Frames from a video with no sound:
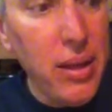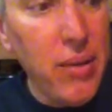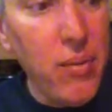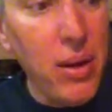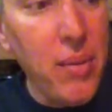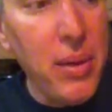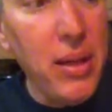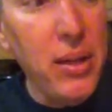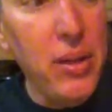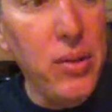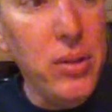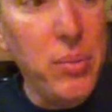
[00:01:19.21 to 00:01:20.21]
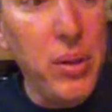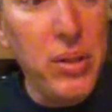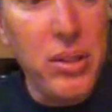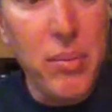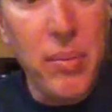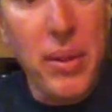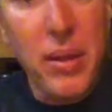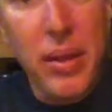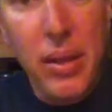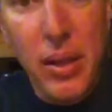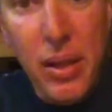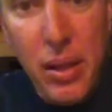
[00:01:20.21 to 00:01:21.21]
What I'm going to do is put some
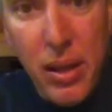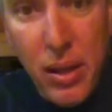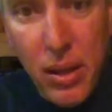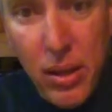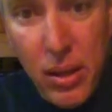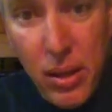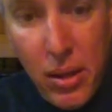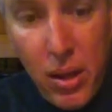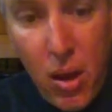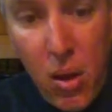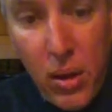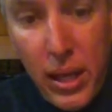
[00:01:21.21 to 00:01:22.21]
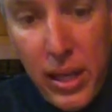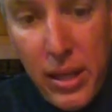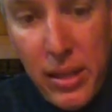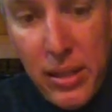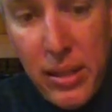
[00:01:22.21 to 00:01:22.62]
caulk in it.